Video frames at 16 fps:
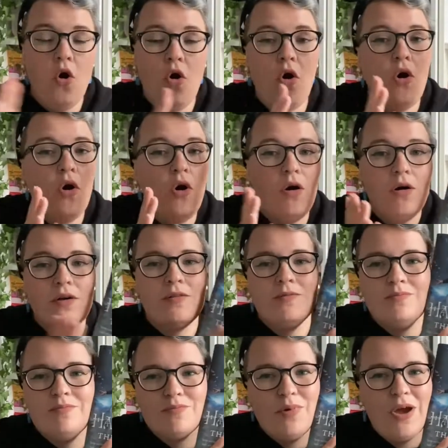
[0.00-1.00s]
or
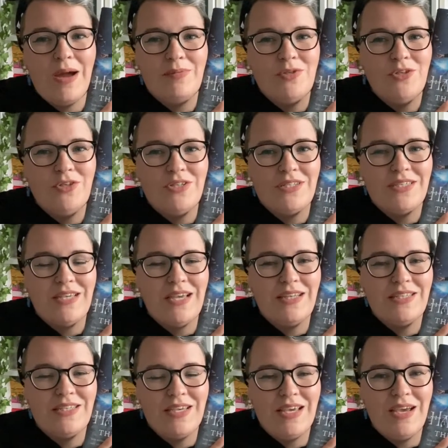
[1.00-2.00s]
perhaps you're just here
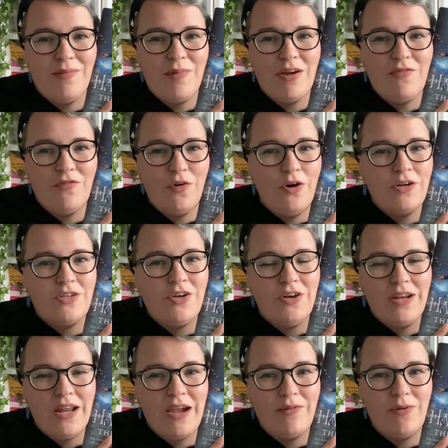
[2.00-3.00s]
to hear my thoughts
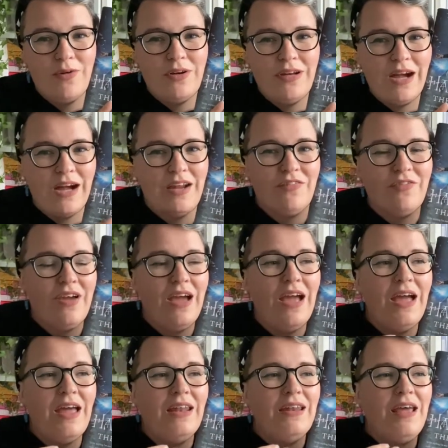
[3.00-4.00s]
on Harrow the Ninth.
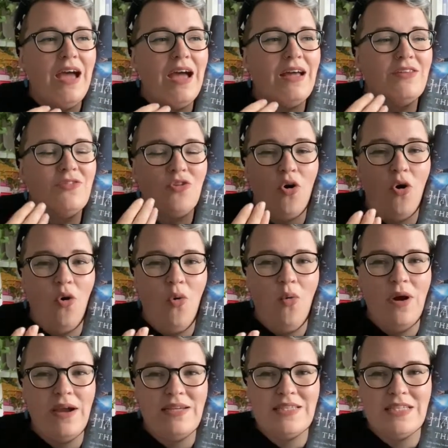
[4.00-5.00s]
And as
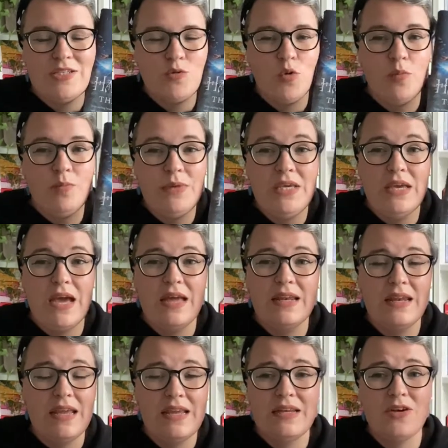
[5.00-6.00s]
always, this will be
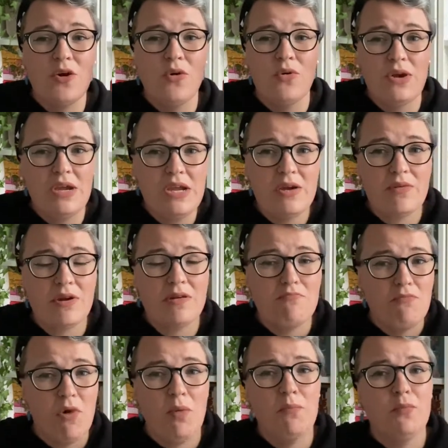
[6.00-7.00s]
an incoherent
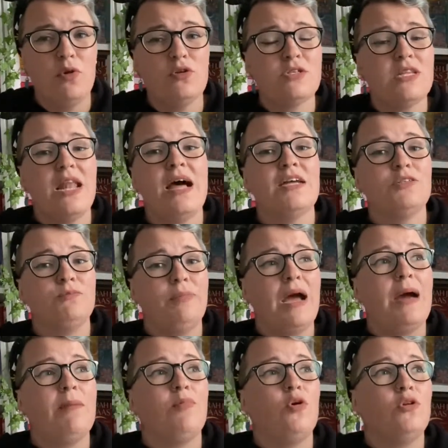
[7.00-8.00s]
mumble slash
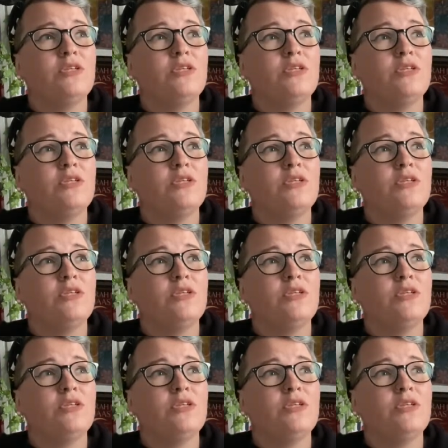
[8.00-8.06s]
babble